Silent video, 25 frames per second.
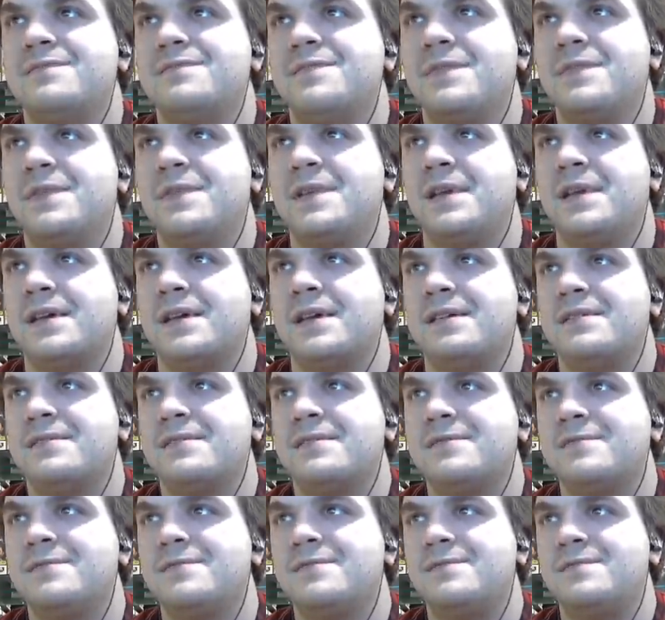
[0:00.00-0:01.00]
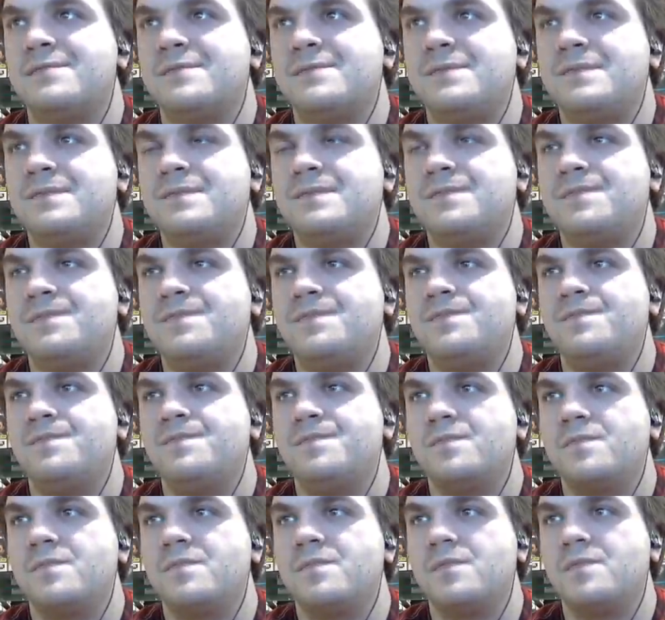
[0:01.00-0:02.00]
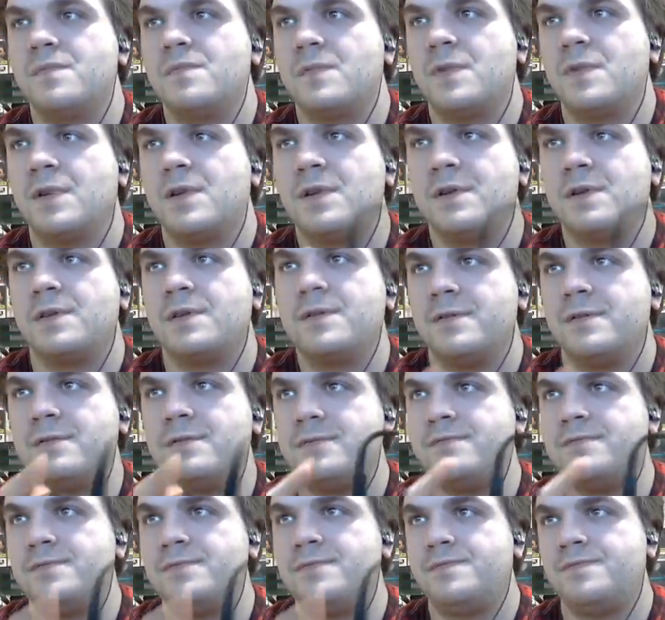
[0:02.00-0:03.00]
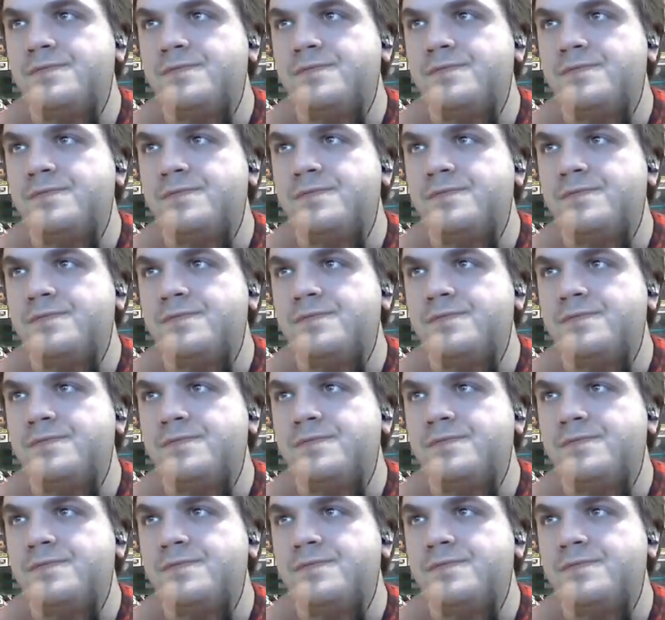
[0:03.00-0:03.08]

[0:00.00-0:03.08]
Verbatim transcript: as yeah. much as uh,